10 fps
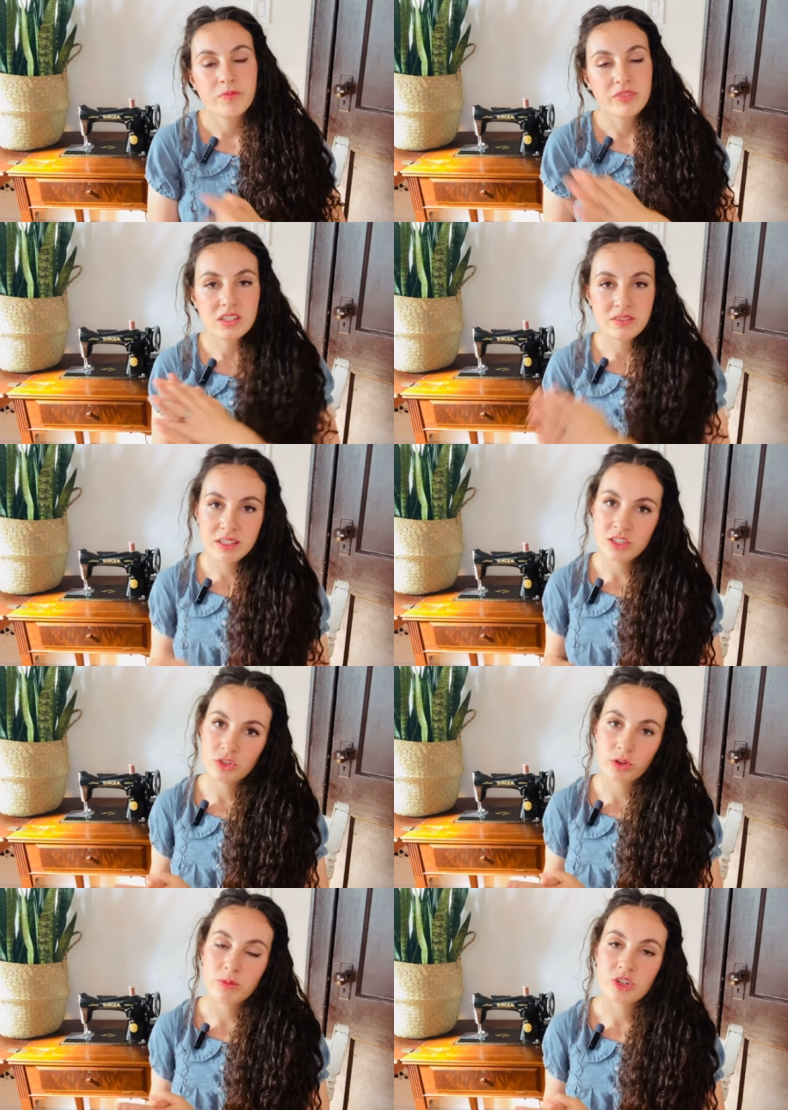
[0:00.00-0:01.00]
these vintage
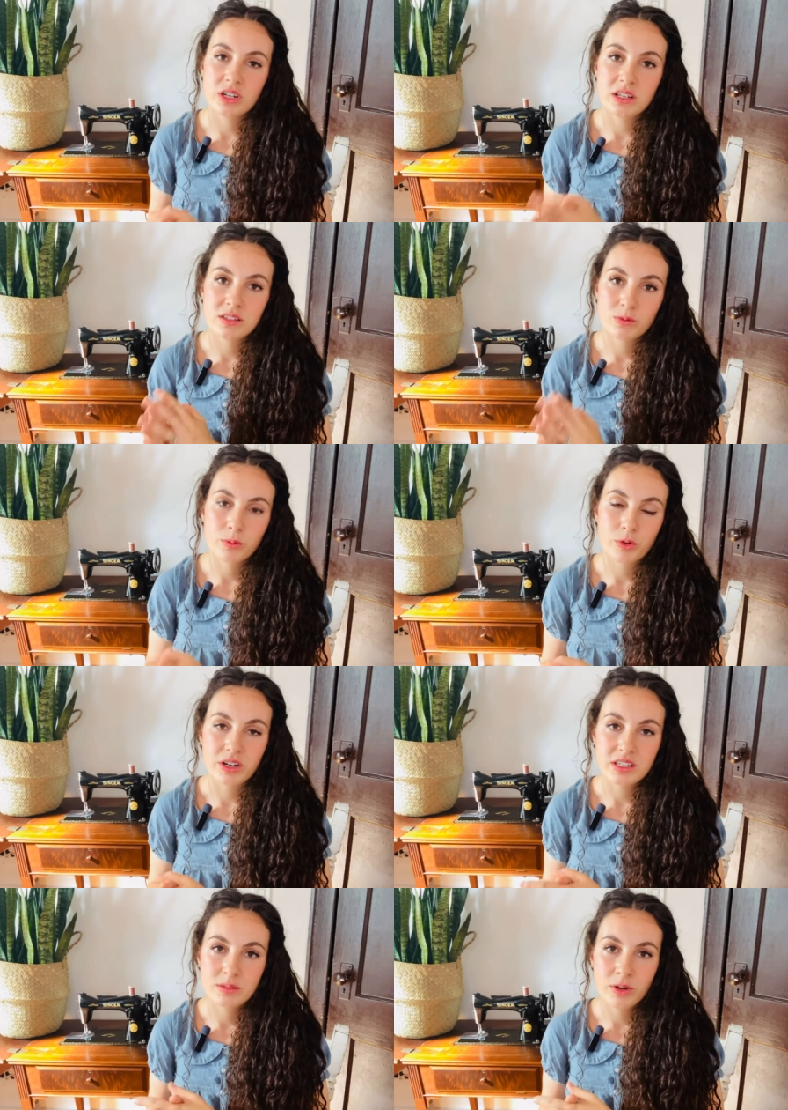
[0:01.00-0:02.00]
sewing machines were
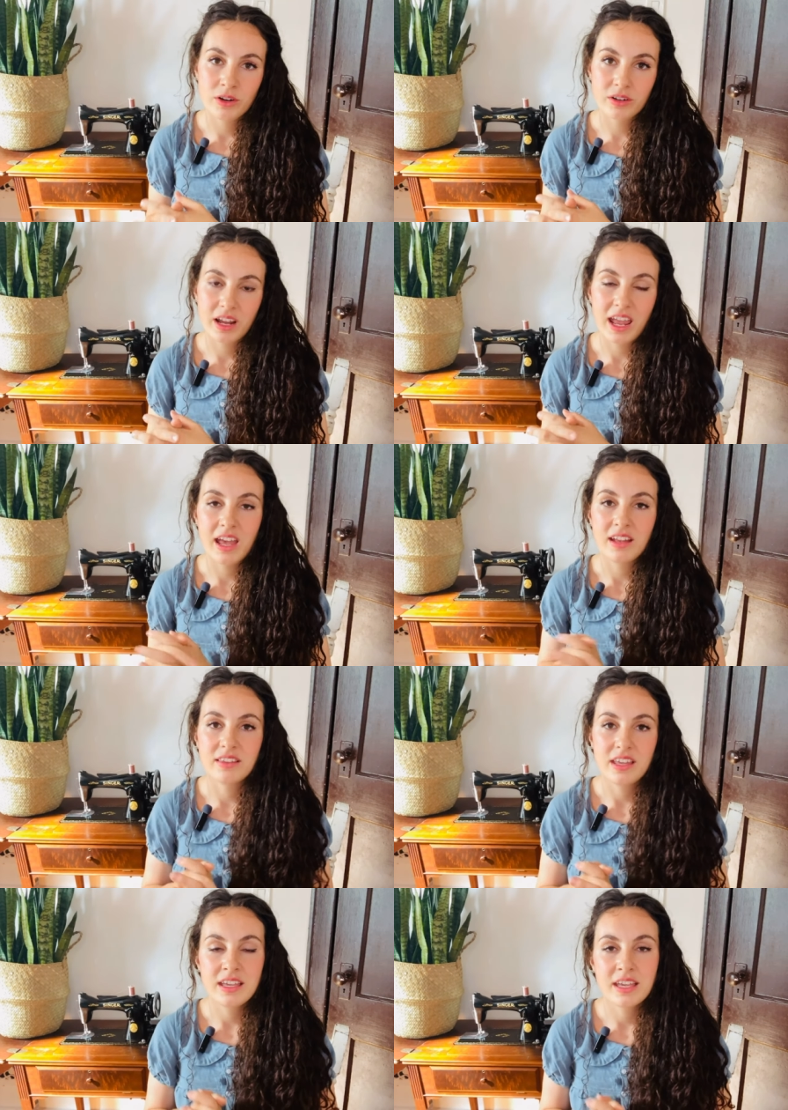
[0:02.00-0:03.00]
pretty smart, and
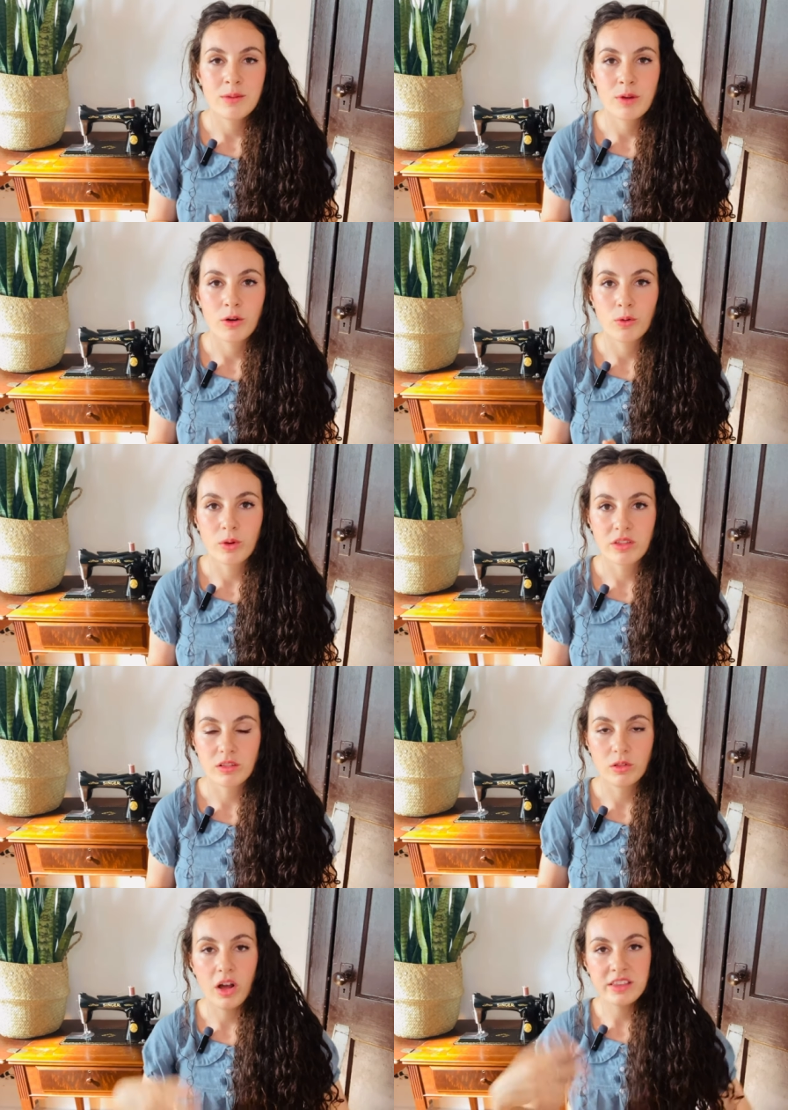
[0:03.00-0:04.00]
they came out with
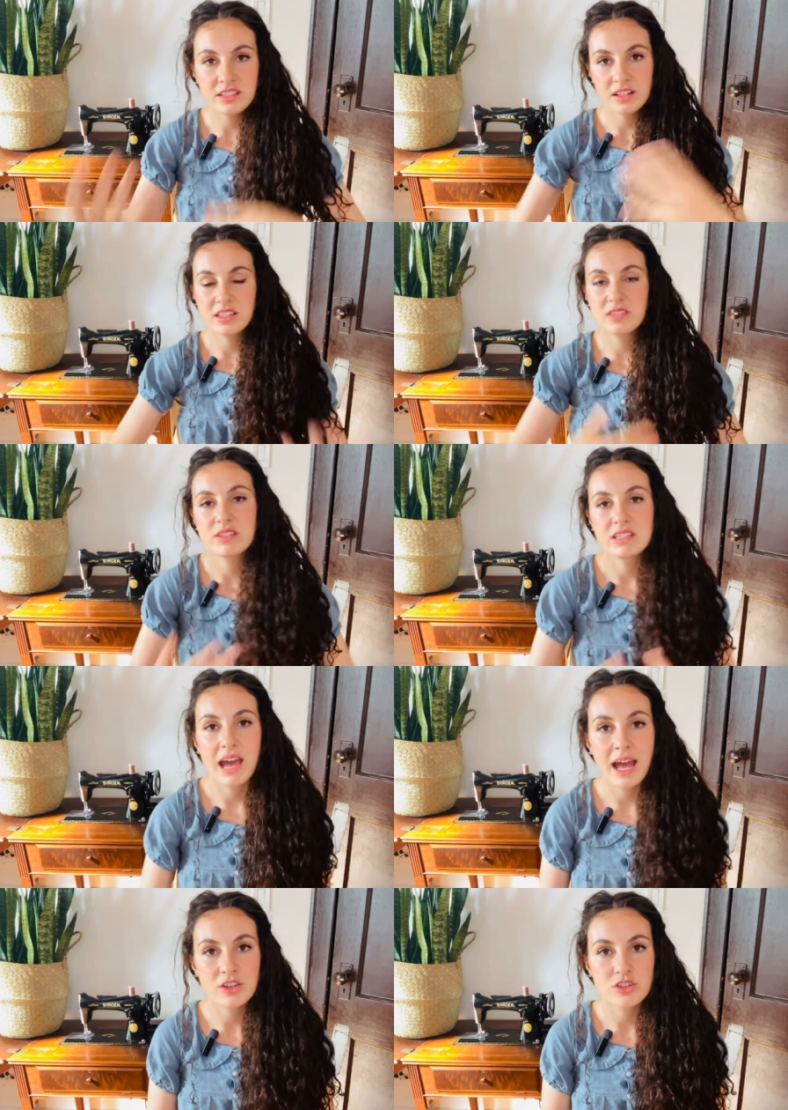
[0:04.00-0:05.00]
lots and lots of
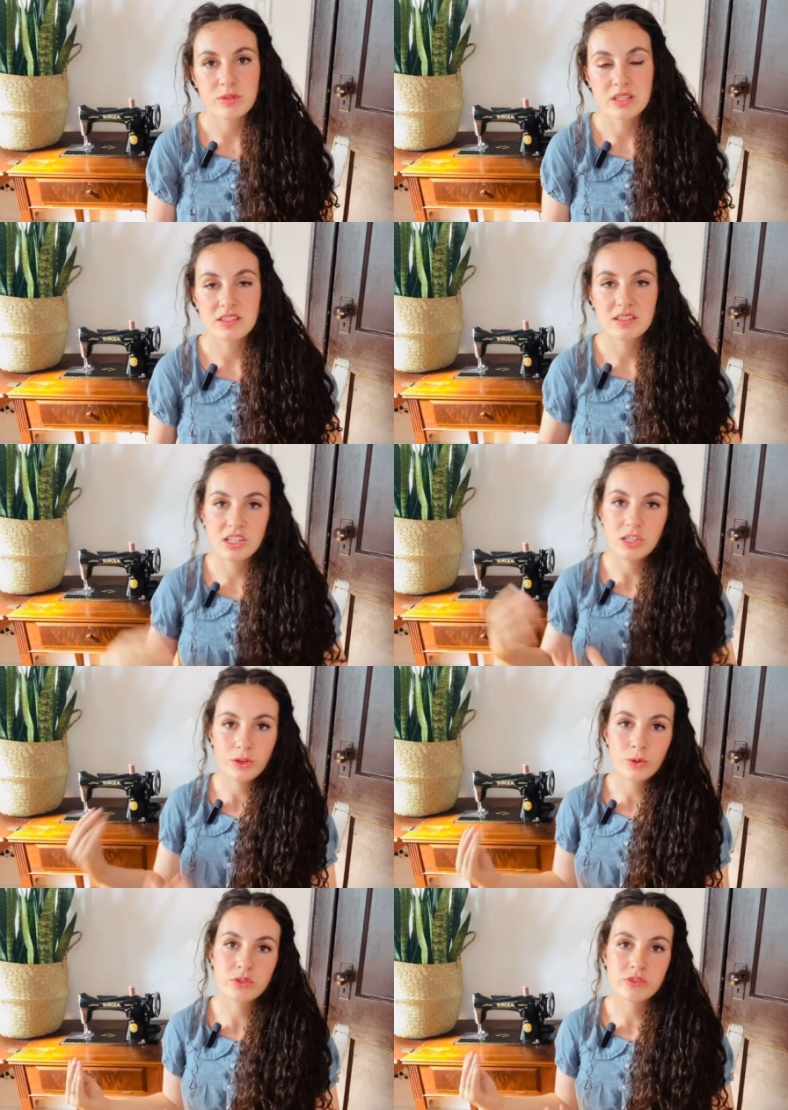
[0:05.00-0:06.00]
attachments to
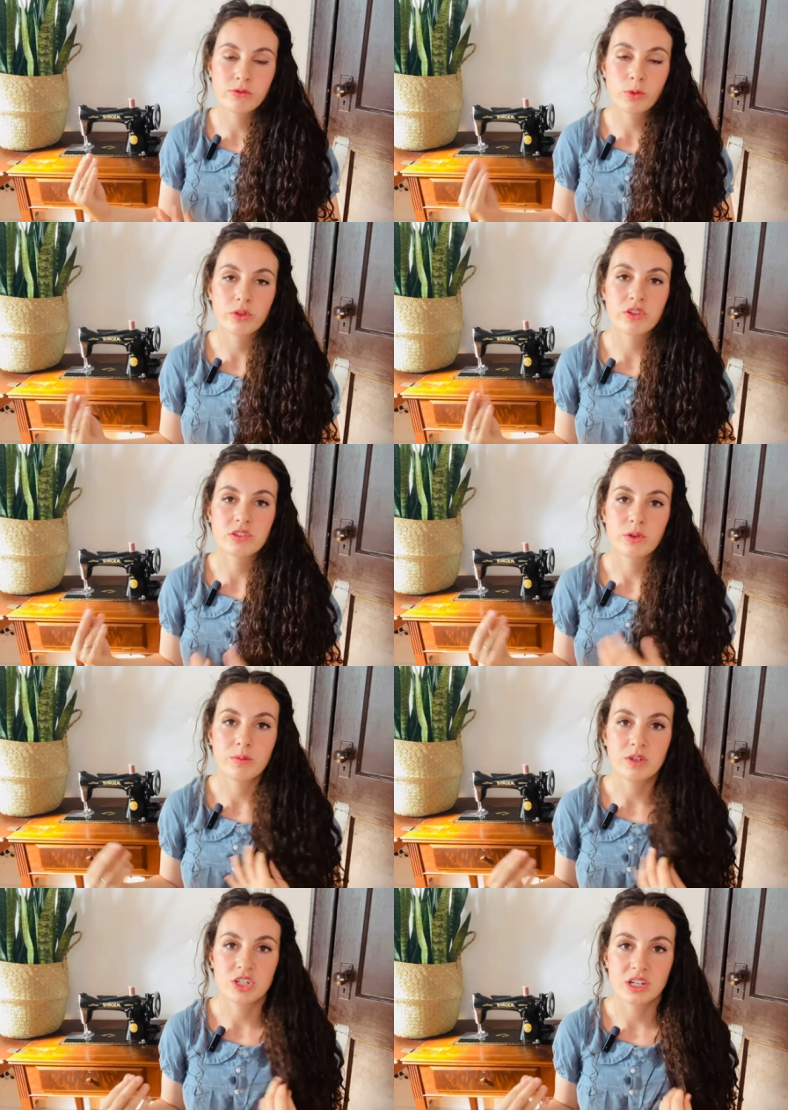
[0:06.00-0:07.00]
use for the sewing
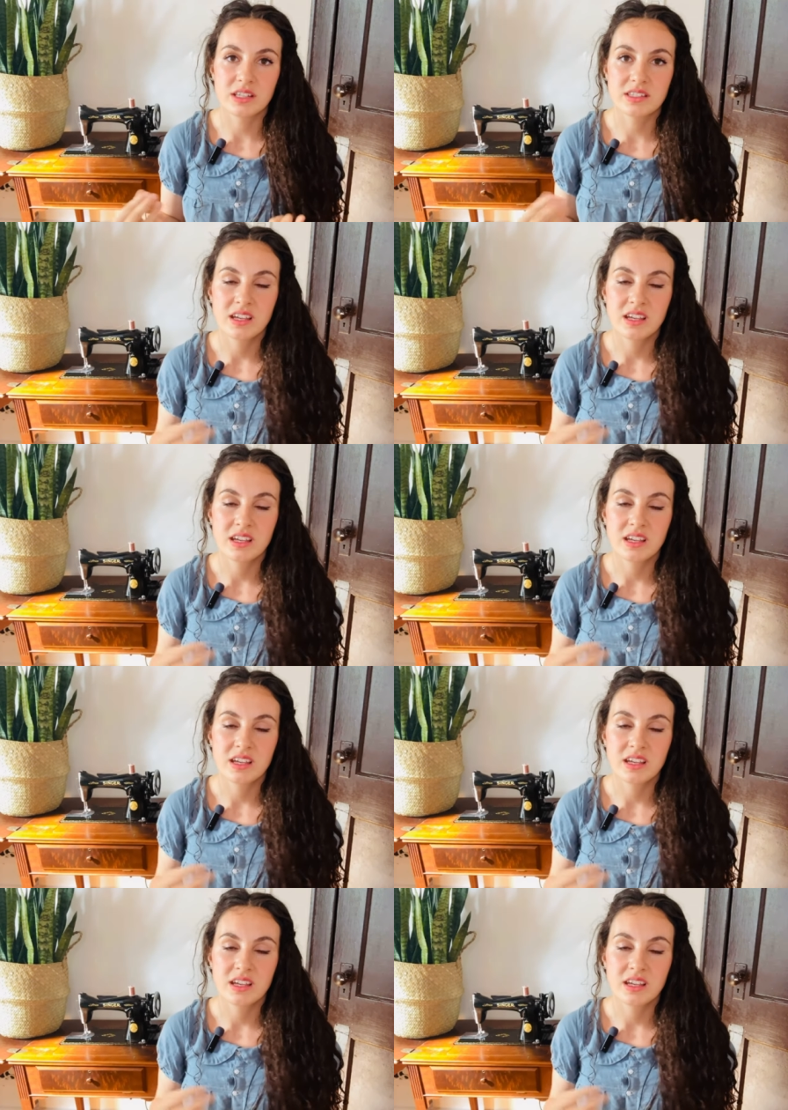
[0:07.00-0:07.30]
machines.